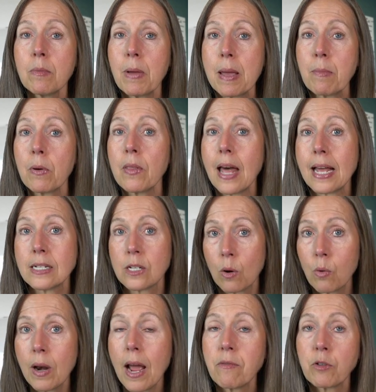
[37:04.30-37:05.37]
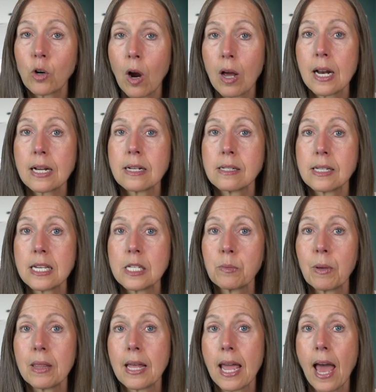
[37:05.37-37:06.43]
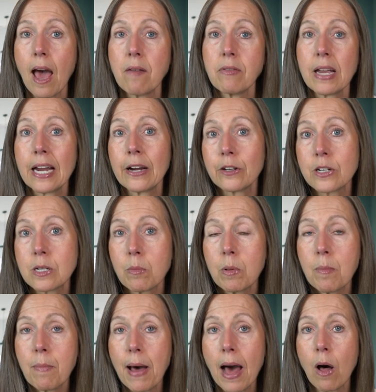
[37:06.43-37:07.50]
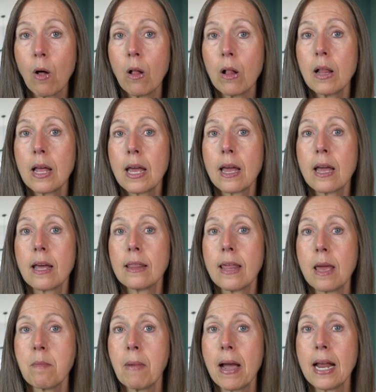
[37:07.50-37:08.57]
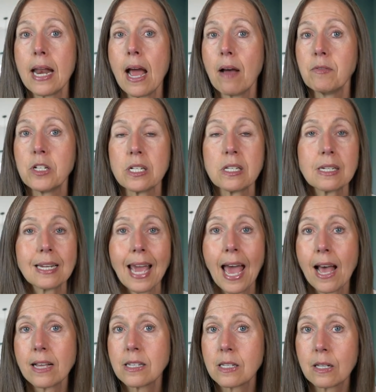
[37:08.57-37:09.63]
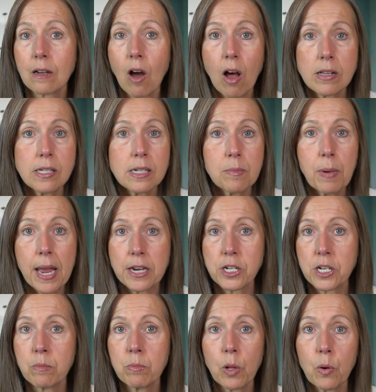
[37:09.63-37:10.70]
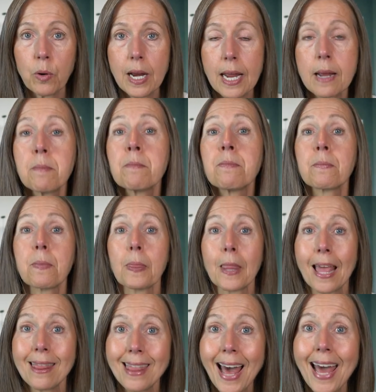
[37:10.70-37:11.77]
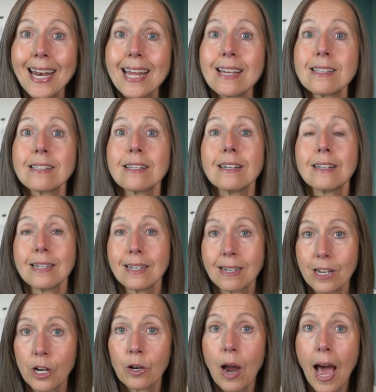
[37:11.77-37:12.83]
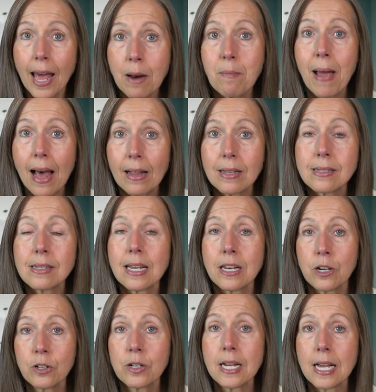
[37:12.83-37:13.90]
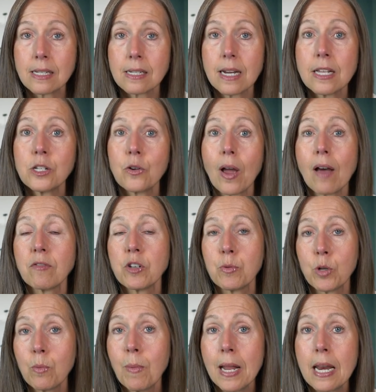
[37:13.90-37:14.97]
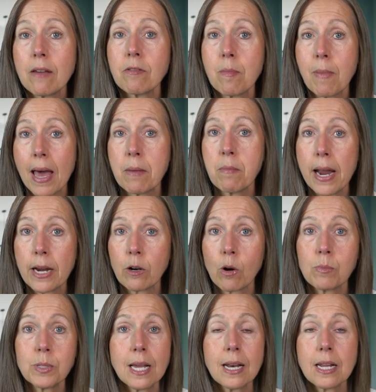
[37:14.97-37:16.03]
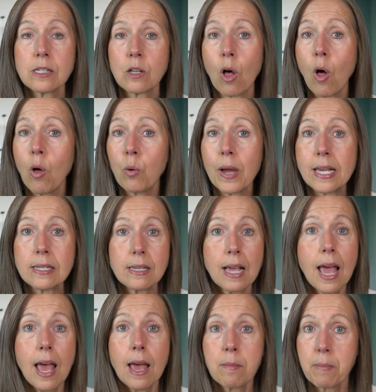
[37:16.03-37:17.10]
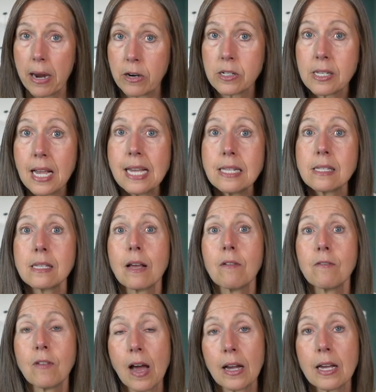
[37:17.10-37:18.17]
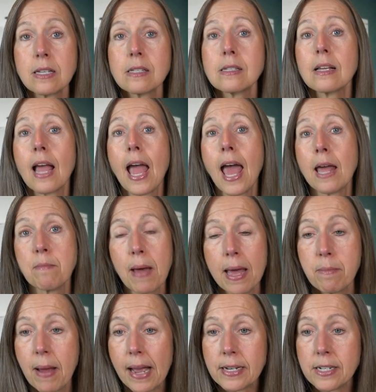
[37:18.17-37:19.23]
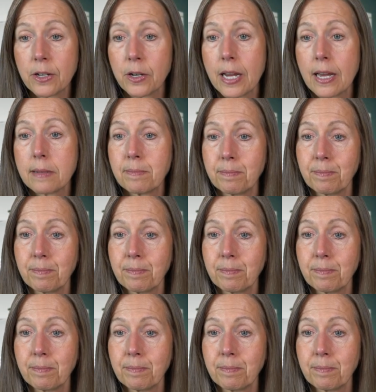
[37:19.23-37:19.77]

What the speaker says: people that don't have chronic disease, but they have irritable bowel, they might have just gas, constipation, bloating. That is, you're out of balance in your intestines. You have too many of the bad microbes, and it's always parasites, fungus, and bad bacteria.